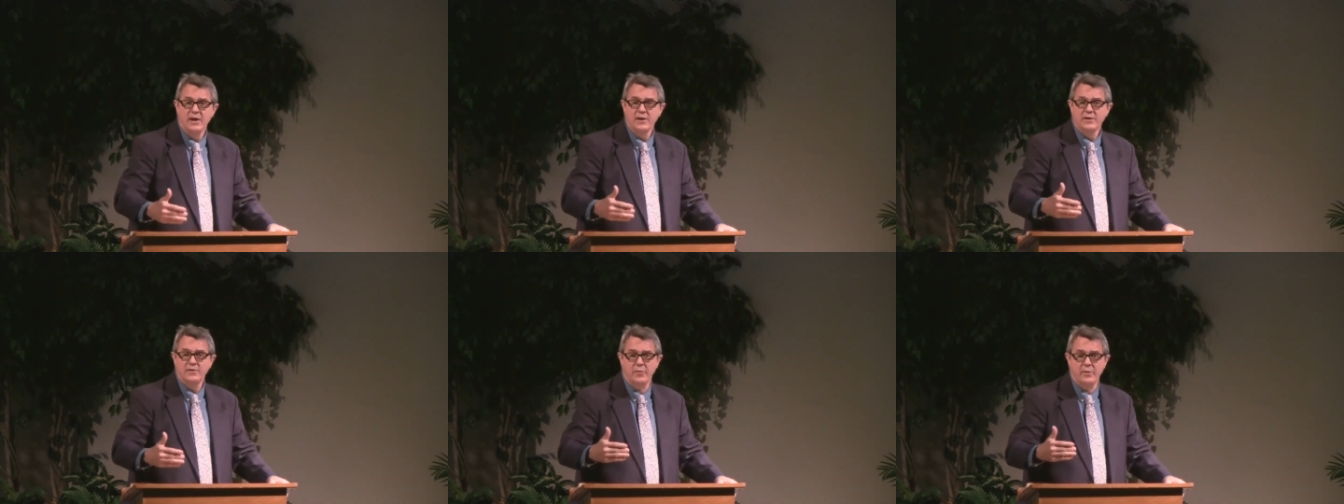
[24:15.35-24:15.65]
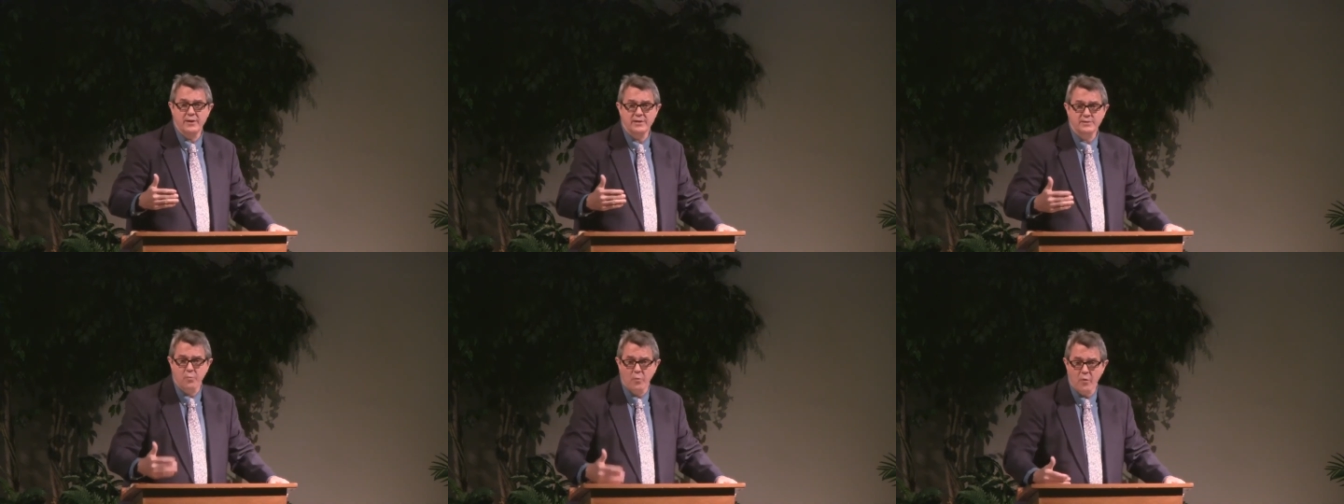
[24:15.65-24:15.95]
to
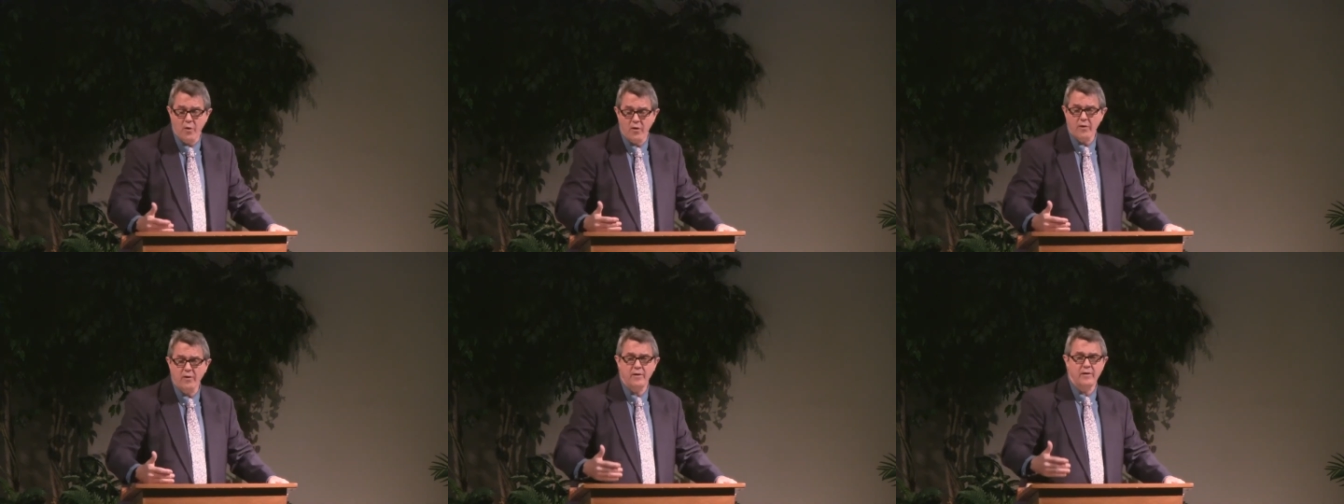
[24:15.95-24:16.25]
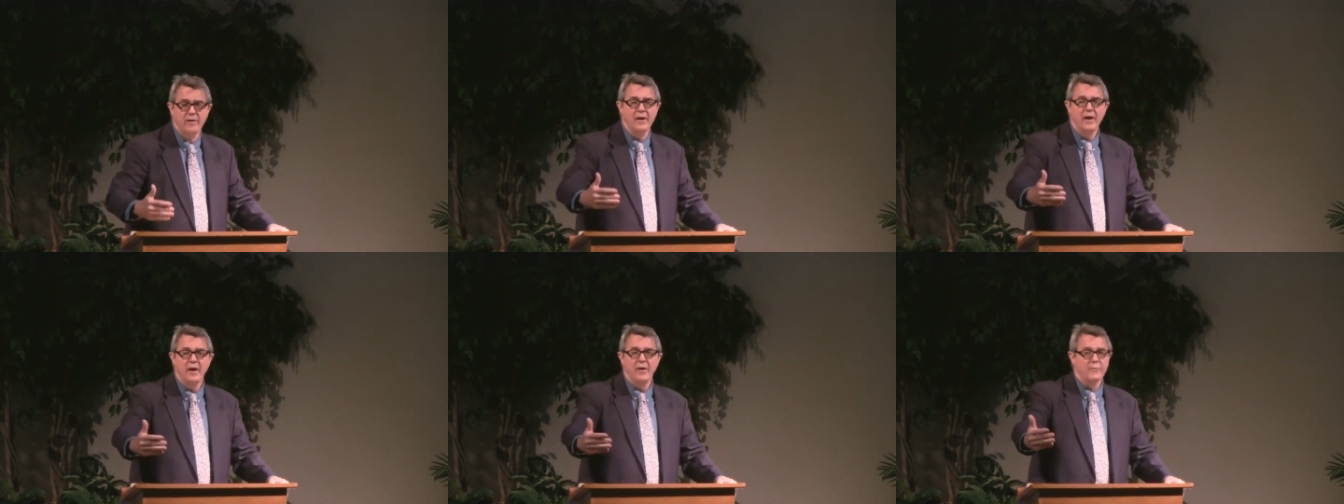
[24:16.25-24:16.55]
His
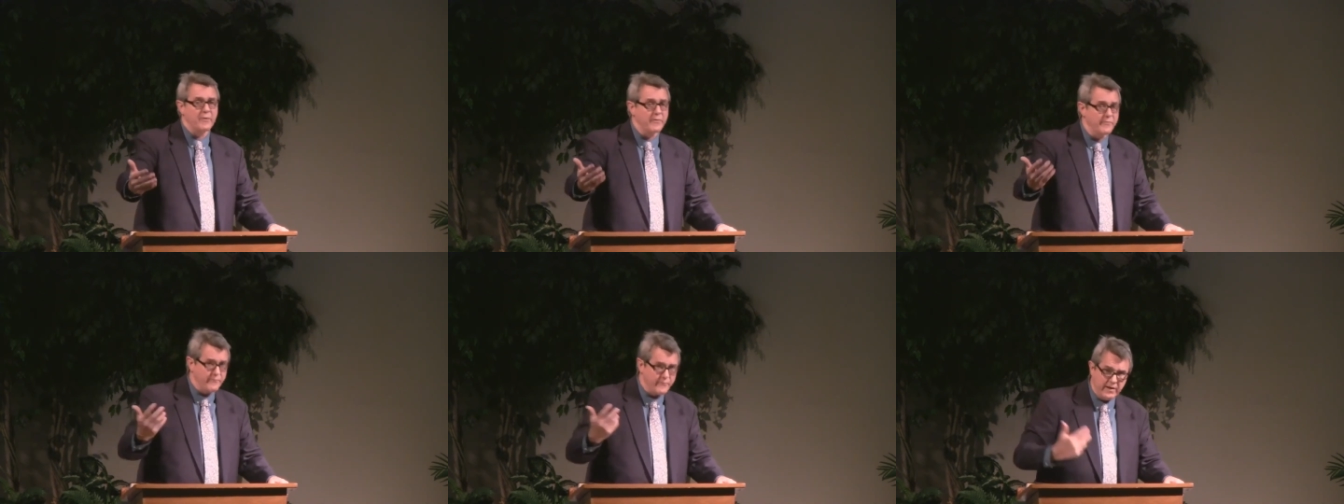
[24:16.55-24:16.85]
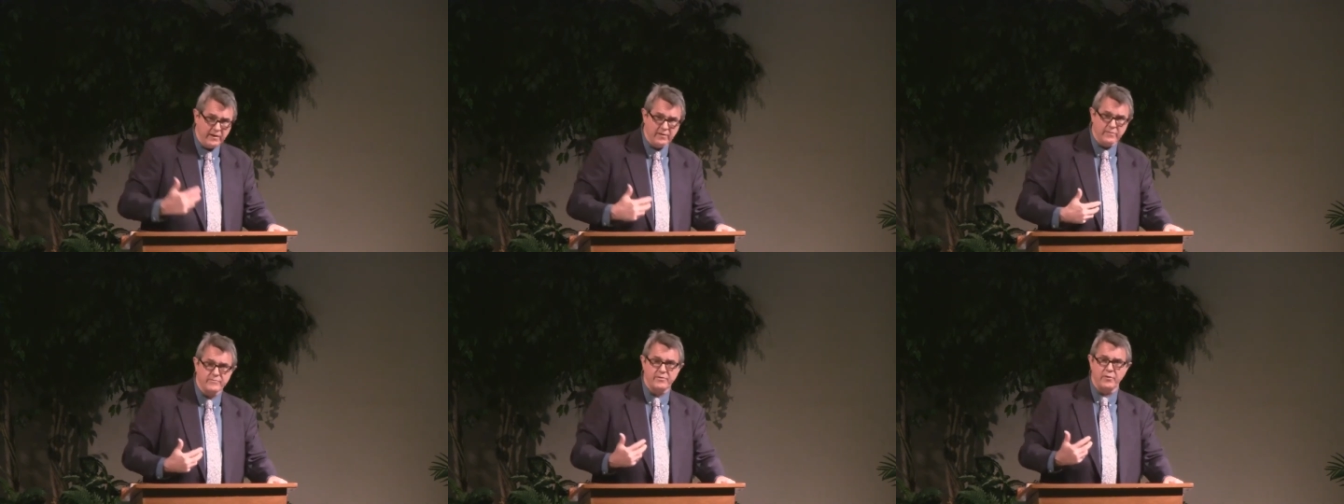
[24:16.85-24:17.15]
Word
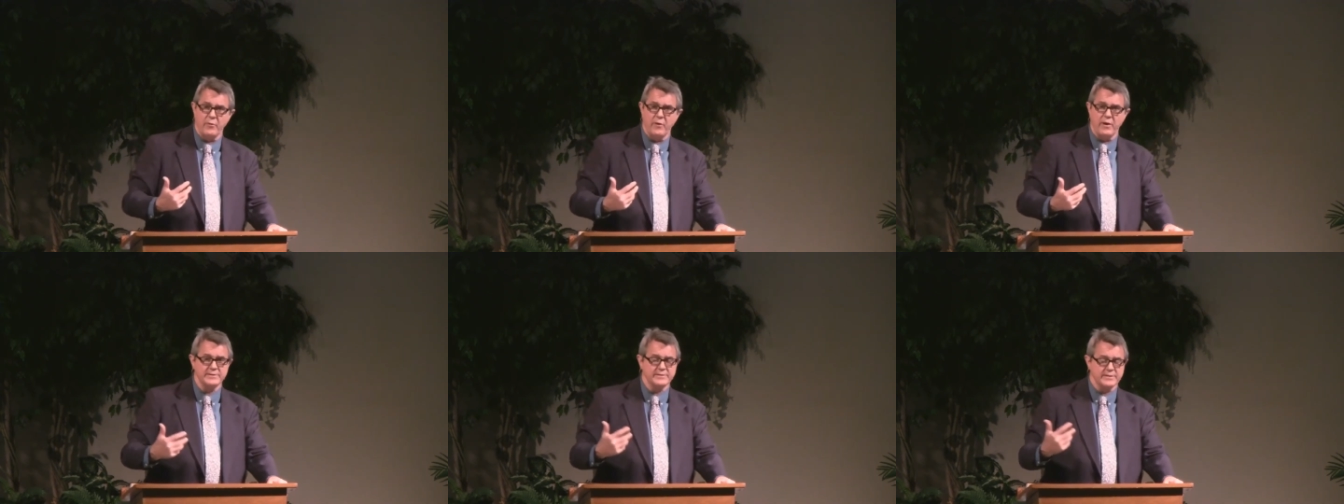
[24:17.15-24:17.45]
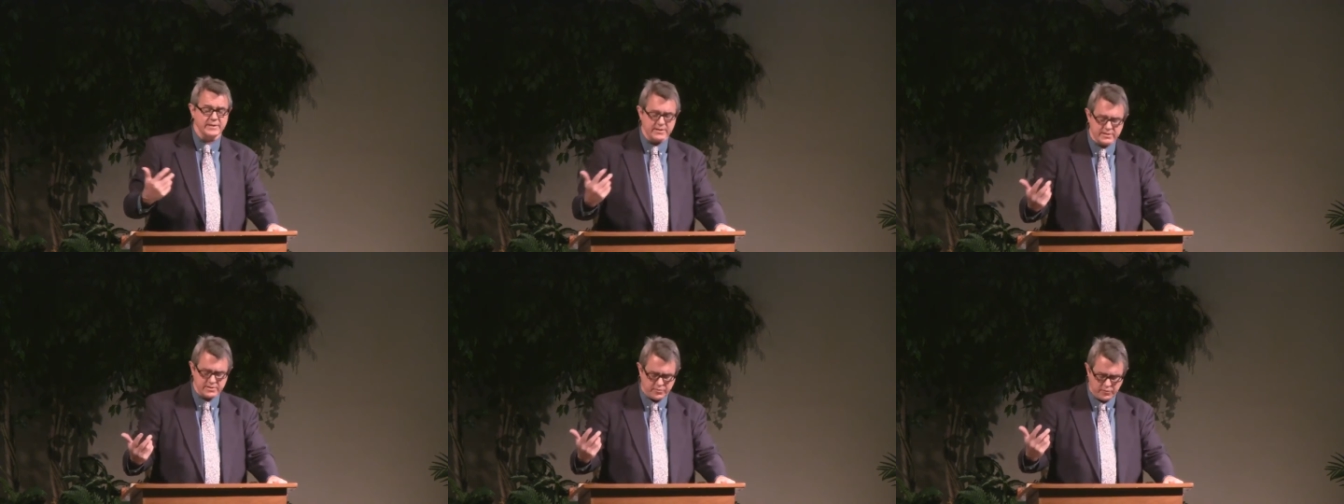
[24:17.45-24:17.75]
revealed to us
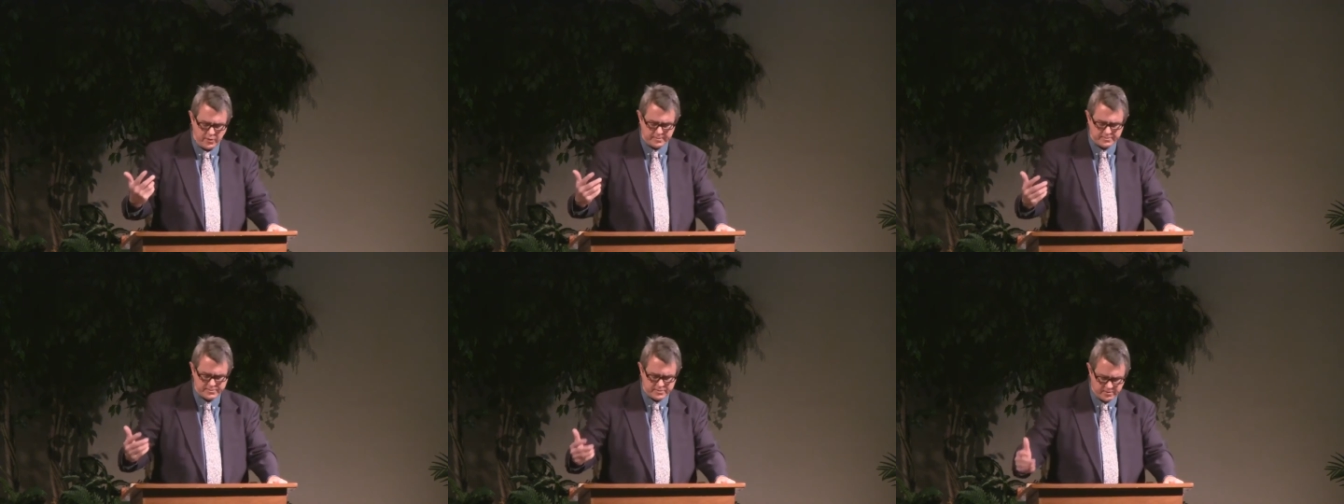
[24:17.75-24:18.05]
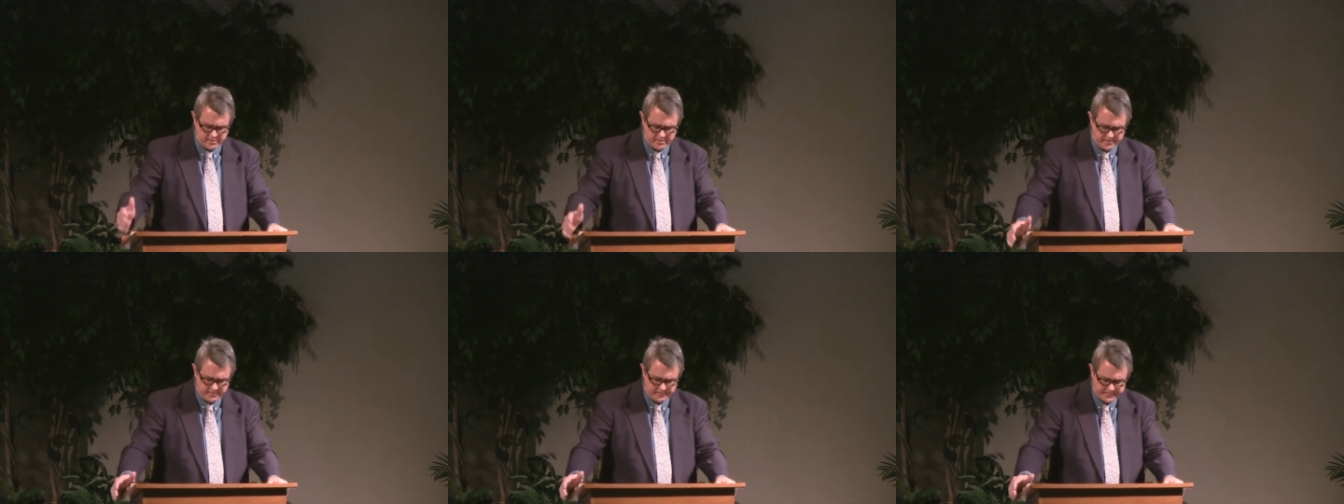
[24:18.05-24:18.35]
in the
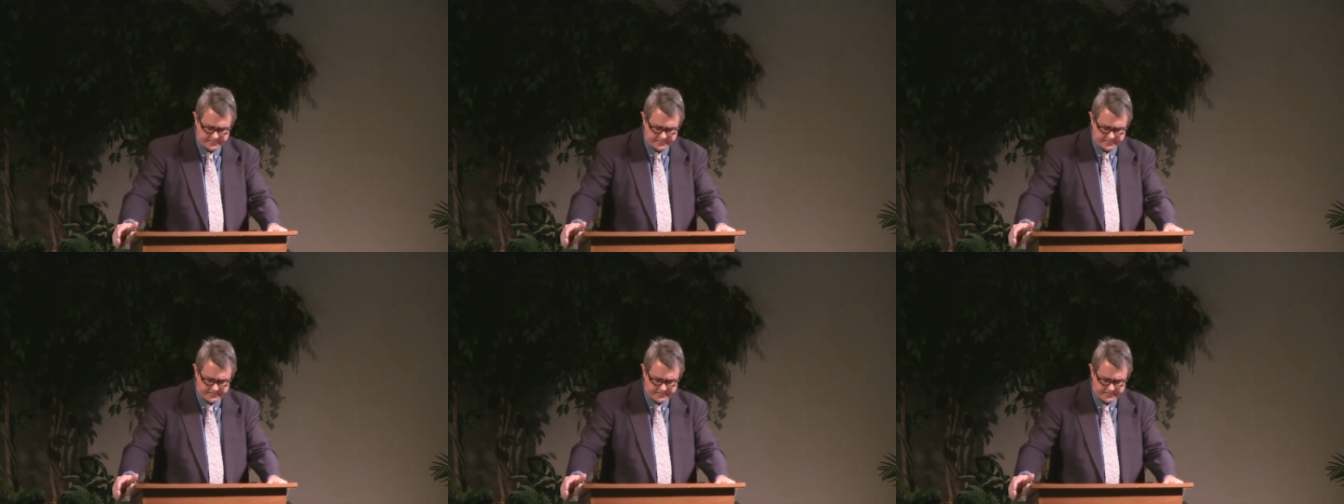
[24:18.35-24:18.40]
Scripture,